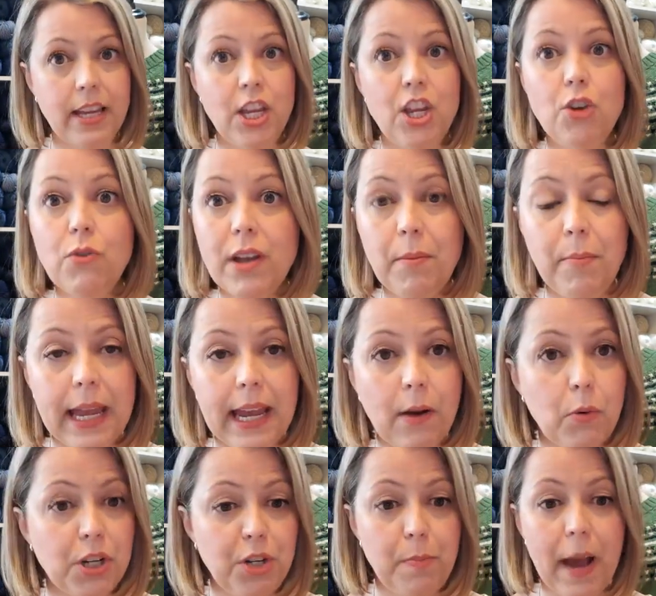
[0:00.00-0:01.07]
You can pick
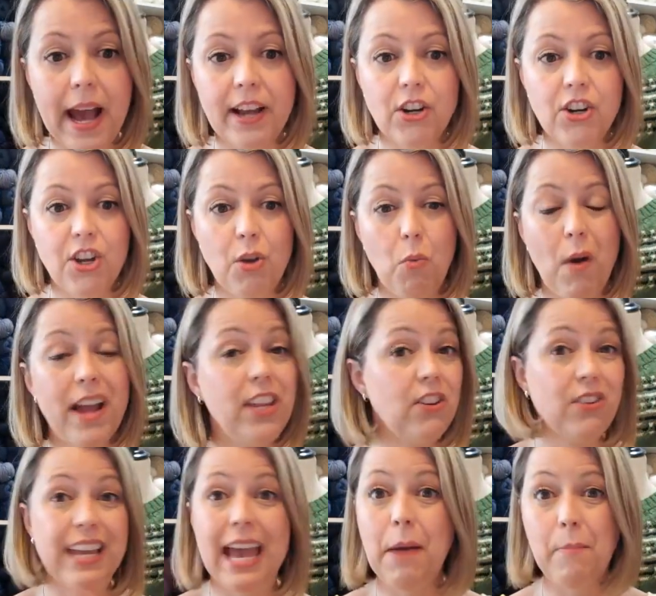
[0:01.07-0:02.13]
which pattern you want.
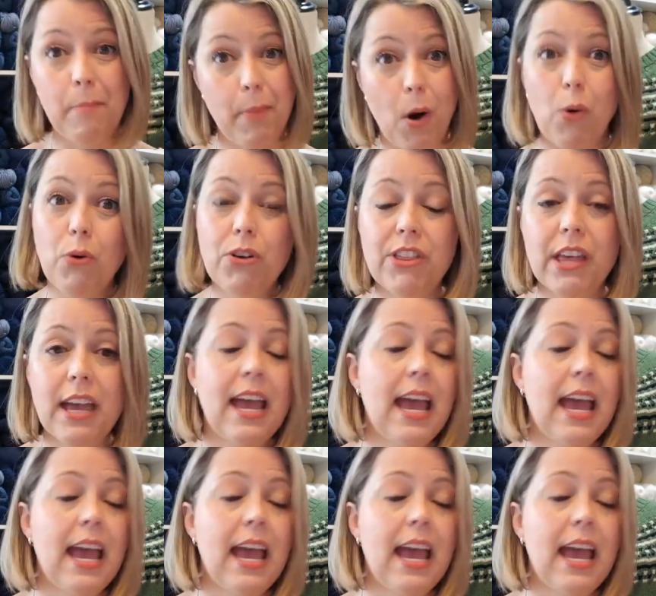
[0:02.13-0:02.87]
You get both.